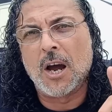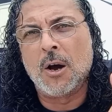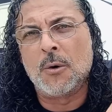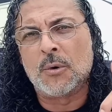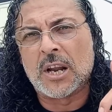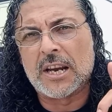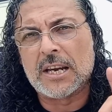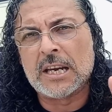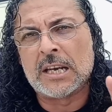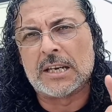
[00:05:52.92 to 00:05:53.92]
Own
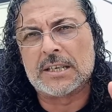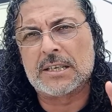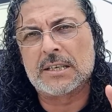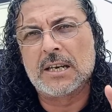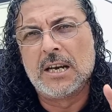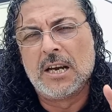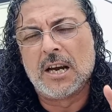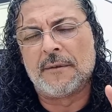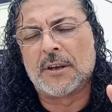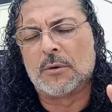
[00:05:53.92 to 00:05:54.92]
it.
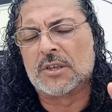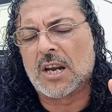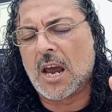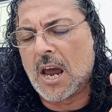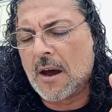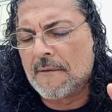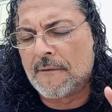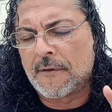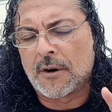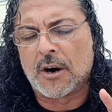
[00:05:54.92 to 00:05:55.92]
If there was
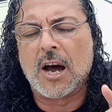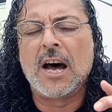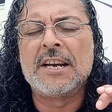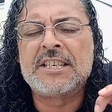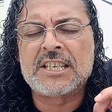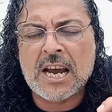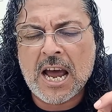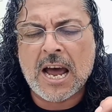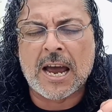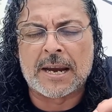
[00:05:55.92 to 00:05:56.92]
ever a
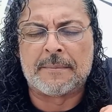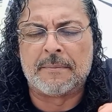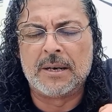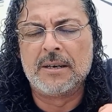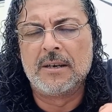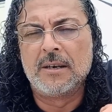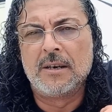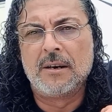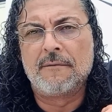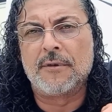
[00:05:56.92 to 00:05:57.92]
time
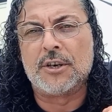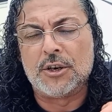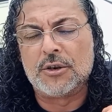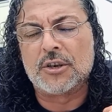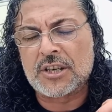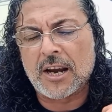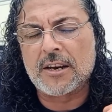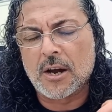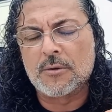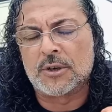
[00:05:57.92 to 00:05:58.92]
for you to
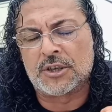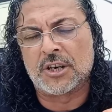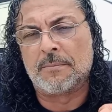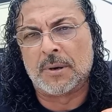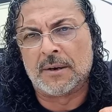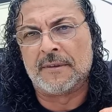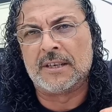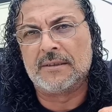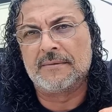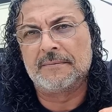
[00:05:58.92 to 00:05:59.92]
take ownership of it
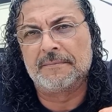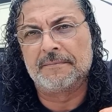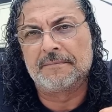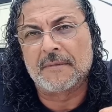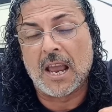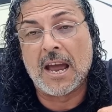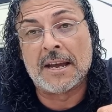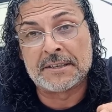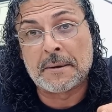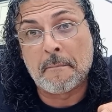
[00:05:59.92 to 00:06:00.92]

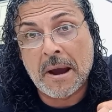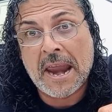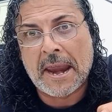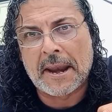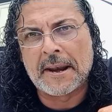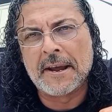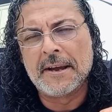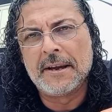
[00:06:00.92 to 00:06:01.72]
as a man,